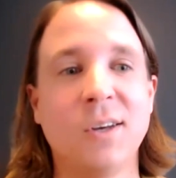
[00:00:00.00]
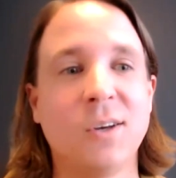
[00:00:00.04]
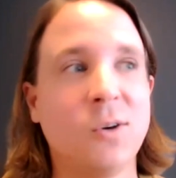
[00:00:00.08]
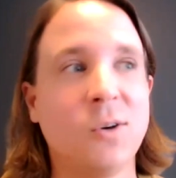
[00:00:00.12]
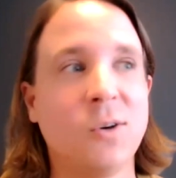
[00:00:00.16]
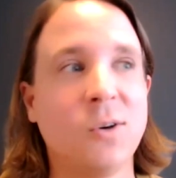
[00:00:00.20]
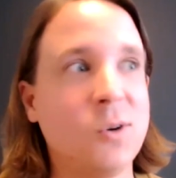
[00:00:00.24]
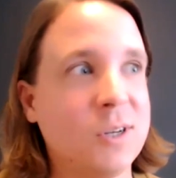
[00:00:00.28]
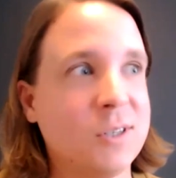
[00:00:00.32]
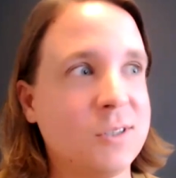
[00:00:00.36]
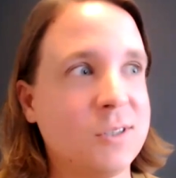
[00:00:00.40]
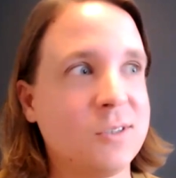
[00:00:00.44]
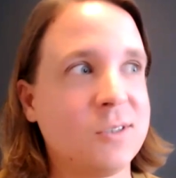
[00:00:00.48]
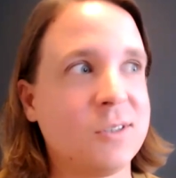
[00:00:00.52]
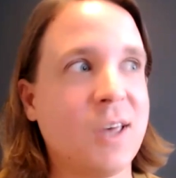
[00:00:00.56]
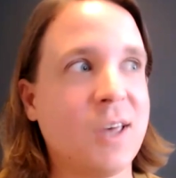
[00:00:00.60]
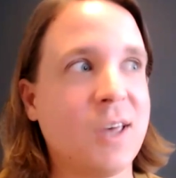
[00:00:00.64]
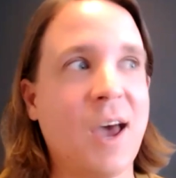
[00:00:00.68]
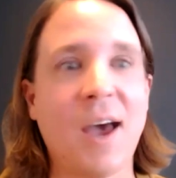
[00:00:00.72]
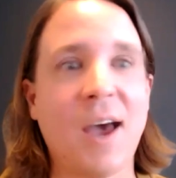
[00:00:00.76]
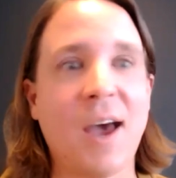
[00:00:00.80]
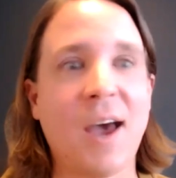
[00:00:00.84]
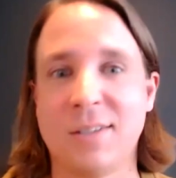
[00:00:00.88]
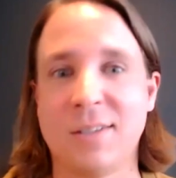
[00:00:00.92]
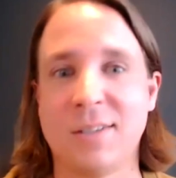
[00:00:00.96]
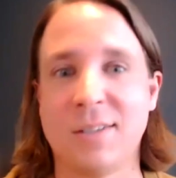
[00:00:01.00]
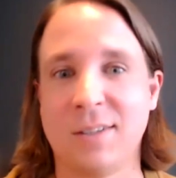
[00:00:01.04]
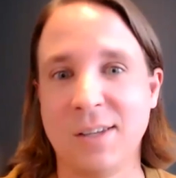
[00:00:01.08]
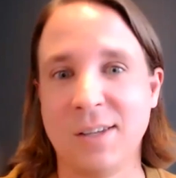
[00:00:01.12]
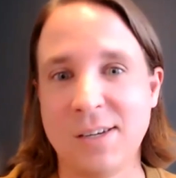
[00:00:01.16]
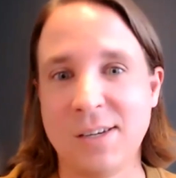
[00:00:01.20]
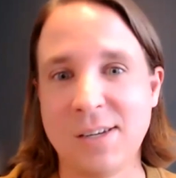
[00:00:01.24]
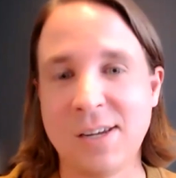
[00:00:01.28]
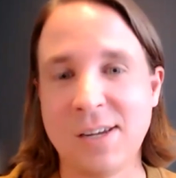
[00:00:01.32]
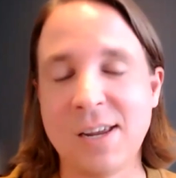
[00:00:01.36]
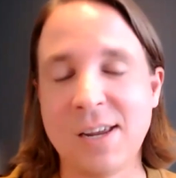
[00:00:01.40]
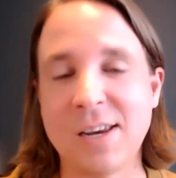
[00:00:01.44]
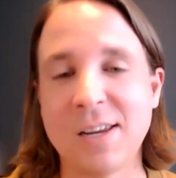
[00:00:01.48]
who can do that,
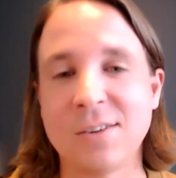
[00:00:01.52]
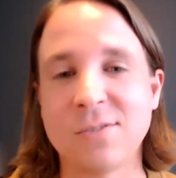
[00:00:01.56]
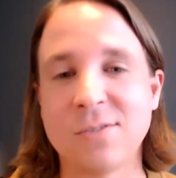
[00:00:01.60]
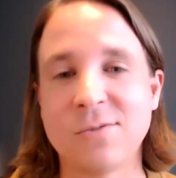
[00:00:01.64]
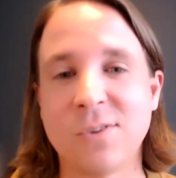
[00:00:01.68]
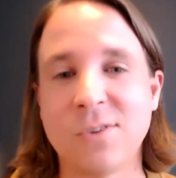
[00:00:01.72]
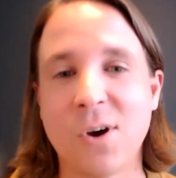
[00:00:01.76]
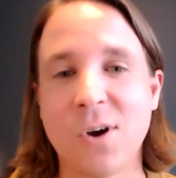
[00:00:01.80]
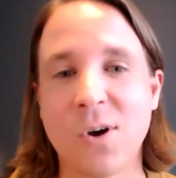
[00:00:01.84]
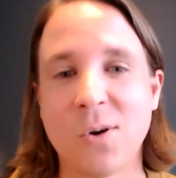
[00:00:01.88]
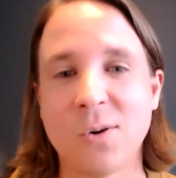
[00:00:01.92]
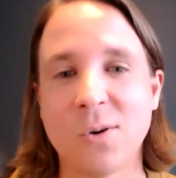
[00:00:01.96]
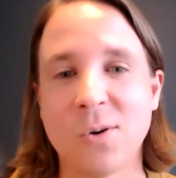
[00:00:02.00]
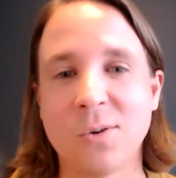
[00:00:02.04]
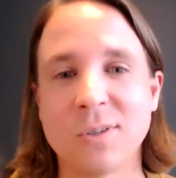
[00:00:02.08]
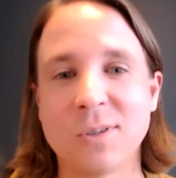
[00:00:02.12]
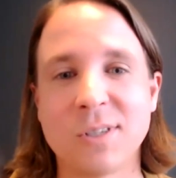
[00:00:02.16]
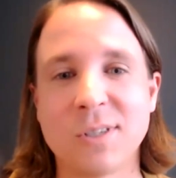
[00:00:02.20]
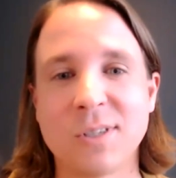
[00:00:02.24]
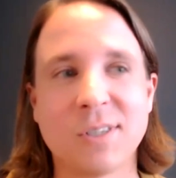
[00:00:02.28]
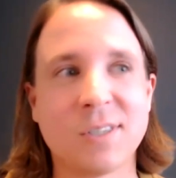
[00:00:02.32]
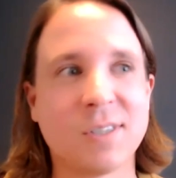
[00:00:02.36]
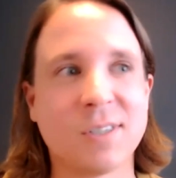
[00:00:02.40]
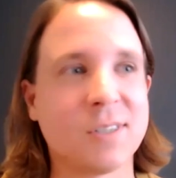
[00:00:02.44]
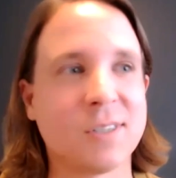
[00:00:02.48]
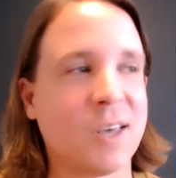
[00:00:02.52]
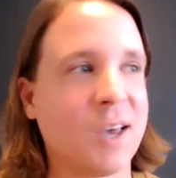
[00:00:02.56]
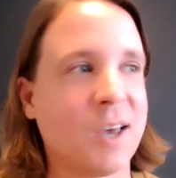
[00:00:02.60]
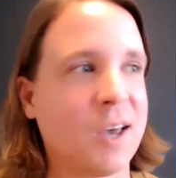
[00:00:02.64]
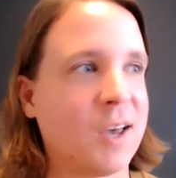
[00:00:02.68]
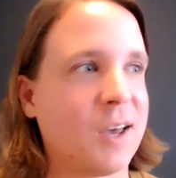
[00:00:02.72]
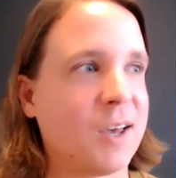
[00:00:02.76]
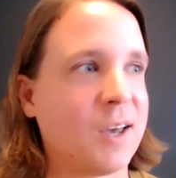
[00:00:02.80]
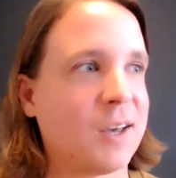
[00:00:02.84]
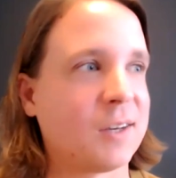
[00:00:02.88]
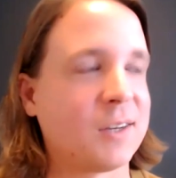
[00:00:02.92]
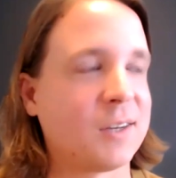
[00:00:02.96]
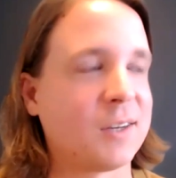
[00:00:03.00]
delineating folks,
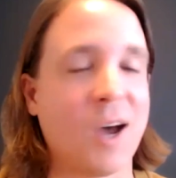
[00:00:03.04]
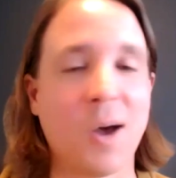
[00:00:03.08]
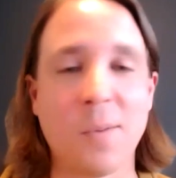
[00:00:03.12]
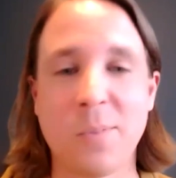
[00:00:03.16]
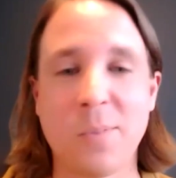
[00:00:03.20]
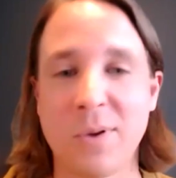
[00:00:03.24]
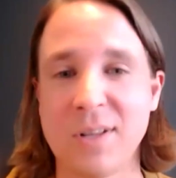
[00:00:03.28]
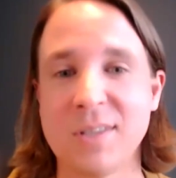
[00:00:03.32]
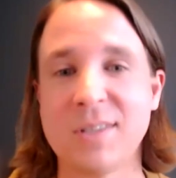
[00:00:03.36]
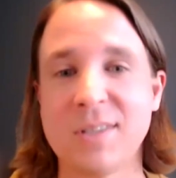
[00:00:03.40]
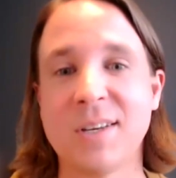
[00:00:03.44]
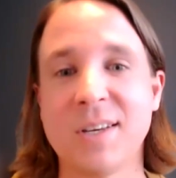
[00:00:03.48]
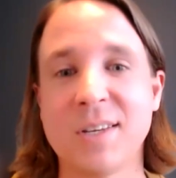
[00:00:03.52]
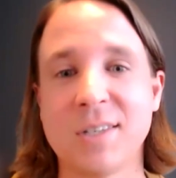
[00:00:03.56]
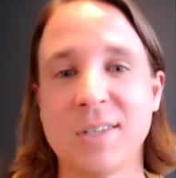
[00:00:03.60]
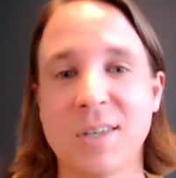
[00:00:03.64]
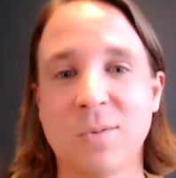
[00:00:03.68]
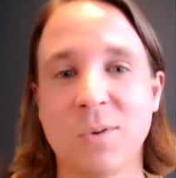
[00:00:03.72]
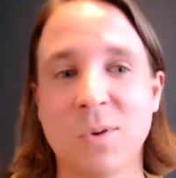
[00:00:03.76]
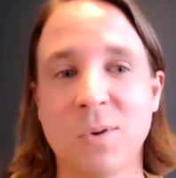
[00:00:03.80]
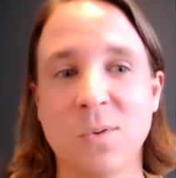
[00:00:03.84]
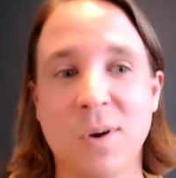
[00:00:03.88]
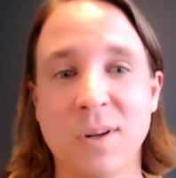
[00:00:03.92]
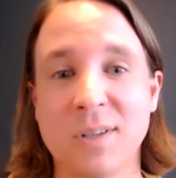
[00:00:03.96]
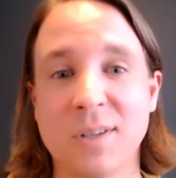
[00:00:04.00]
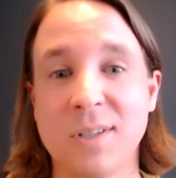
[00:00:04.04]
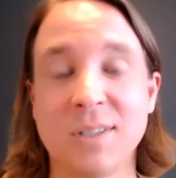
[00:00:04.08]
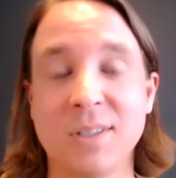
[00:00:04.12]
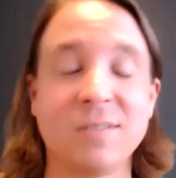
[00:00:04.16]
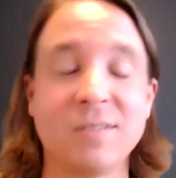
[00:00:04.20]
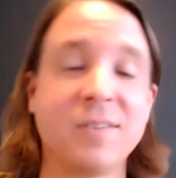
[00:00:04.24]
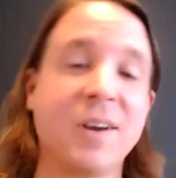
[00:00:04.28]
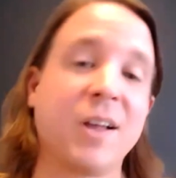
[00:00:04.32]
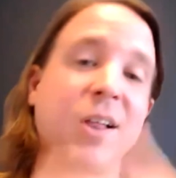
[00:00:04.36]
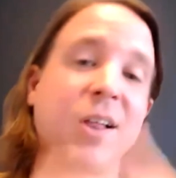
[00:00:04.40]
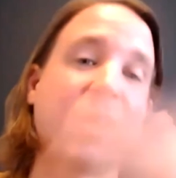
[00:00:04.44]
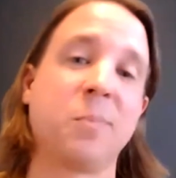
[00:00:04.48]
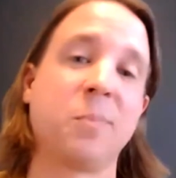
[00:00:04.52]
competencies that we want to
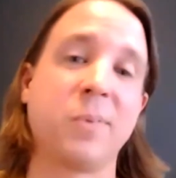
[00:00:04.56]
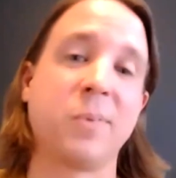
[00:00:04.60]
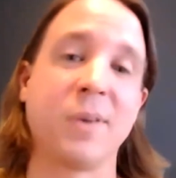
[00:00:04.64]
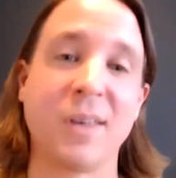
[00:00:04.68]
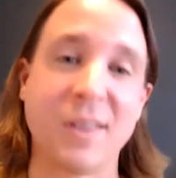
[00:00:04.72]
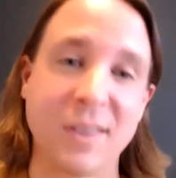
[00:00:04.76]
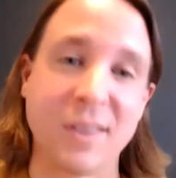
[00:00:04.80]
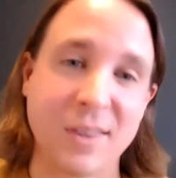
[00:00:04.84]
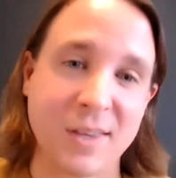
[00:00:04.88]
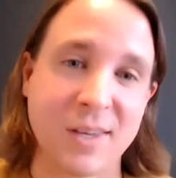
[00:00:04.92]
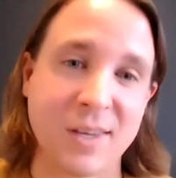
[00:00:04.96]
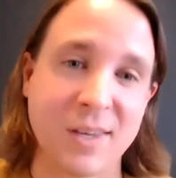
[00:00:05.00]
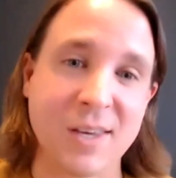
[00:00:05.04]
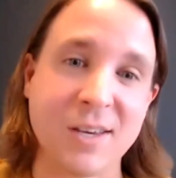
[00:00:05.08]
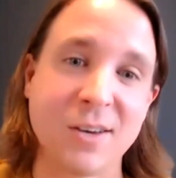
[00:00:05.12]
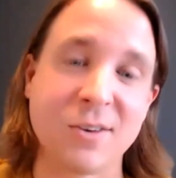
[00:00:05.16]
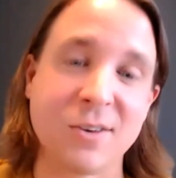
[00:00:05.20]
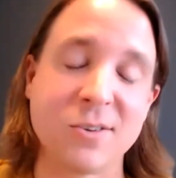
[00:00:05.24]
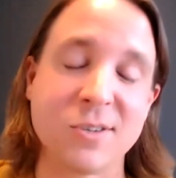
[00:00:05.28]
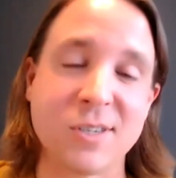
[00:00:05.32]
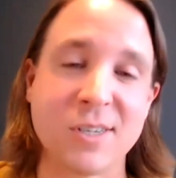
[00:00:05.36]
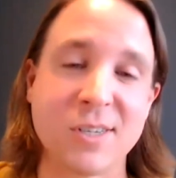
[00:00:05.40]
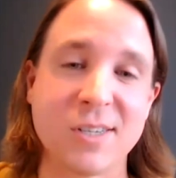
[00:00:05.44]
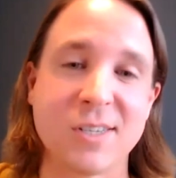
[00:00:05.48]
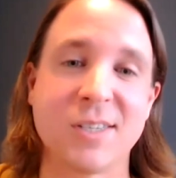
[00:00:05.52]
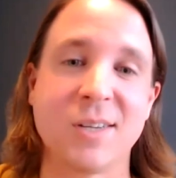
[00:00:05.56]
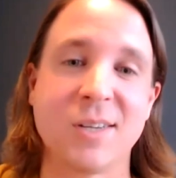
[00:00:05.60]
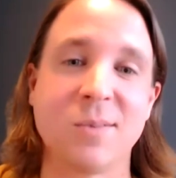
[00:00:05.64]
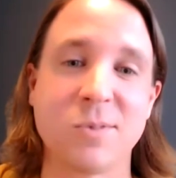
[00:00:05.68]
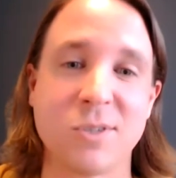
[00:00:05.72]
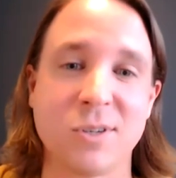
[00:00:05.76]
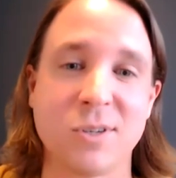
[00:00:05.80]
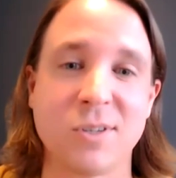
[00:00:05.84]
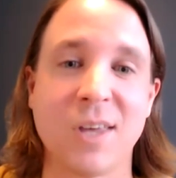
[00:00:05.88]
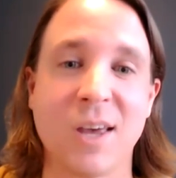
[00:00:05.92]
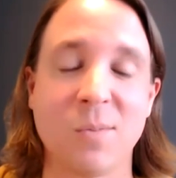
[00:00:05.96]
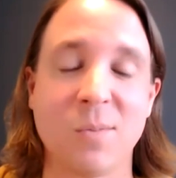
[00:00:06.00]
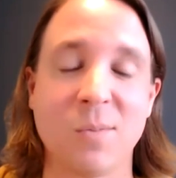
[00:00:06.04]
develop in the ecosystem
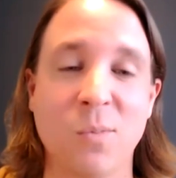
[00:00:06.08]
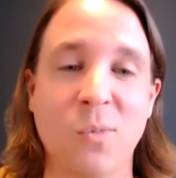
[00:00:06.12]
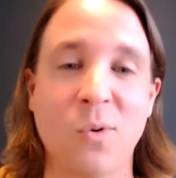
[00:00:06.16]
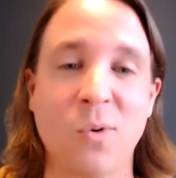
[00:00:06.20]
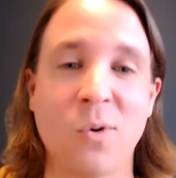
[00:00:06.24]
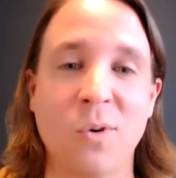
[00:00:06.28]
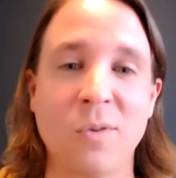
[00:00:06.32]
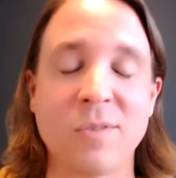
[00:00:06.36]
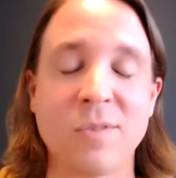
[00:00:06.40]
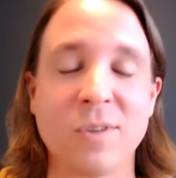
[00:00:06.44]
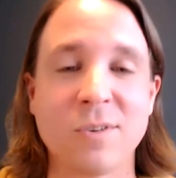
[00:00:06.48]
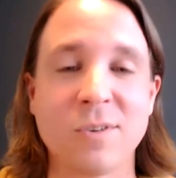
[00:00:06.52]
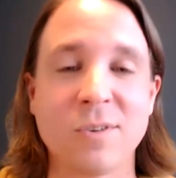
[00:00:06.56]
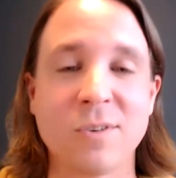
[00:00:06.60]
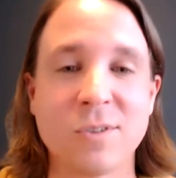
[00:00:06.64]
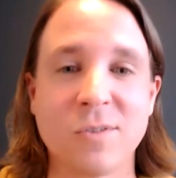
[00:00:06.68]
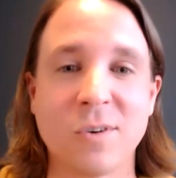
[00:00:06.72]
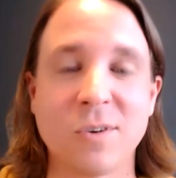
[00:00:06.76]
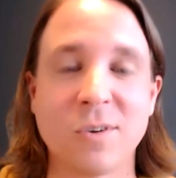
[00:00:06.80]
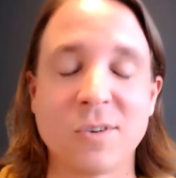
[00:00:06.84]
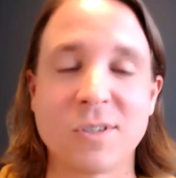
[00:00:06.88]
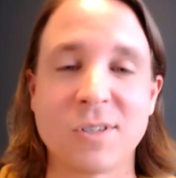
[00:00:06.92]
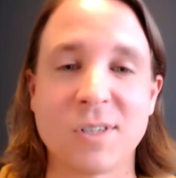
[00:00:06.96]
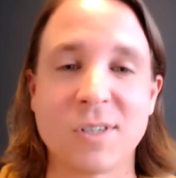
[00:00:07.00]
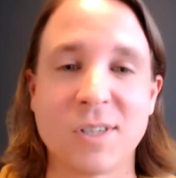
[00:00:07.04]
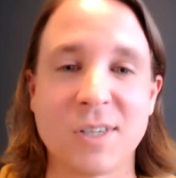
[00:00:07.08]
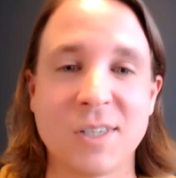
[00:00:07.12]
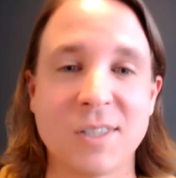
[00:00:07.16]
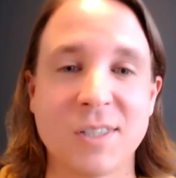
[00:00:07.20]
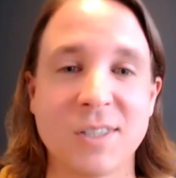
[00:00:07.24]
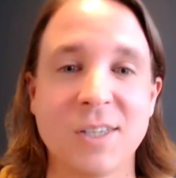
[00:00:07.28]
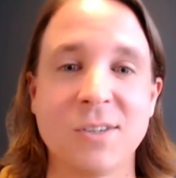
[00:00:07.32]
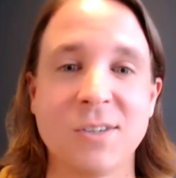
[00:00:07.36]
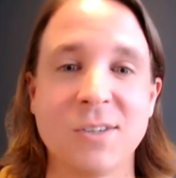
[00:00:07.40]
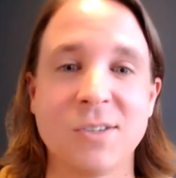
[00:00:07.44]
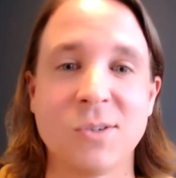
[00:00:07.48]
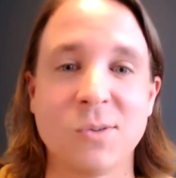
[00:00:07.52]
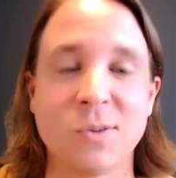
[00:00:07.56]
so that more of those folks
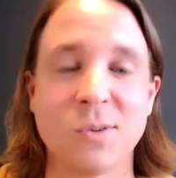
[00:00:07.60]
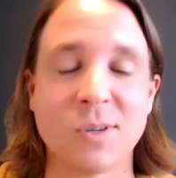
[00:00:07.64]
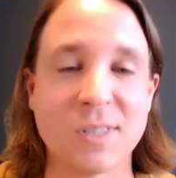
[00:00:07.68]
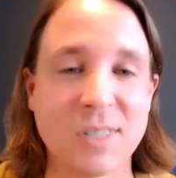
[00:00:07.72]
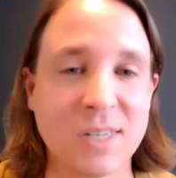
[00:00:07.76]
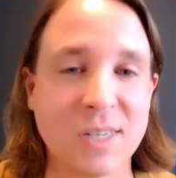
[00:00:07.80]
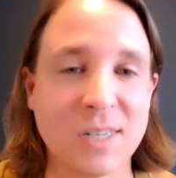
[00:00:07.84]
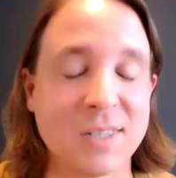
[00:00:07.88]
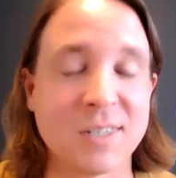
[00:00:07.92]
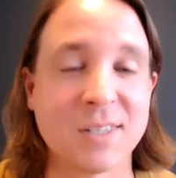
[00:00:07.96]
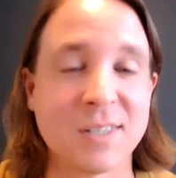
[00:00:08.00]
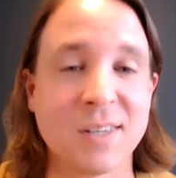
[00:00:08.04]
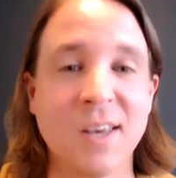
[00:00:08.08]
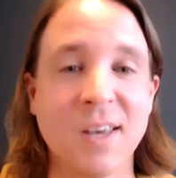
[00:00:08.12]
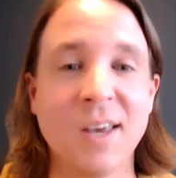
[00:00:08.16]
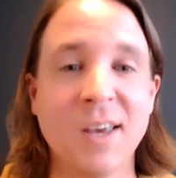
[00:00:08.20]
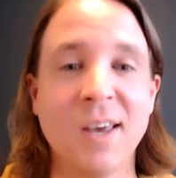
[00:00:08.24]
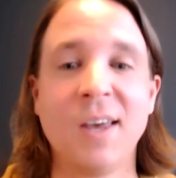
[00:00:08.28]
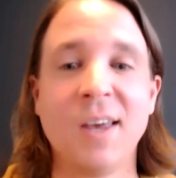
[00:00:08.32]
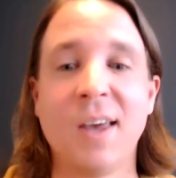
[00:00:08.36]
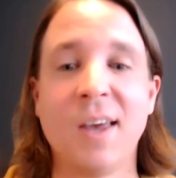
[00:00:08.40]
continue to exist.